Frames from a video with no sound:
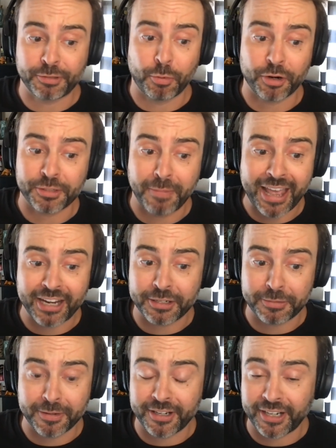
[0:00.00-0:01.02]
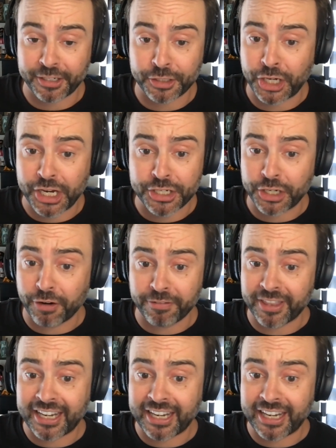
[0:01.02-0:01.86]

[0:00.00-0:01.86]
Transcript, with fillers: sports management like changing over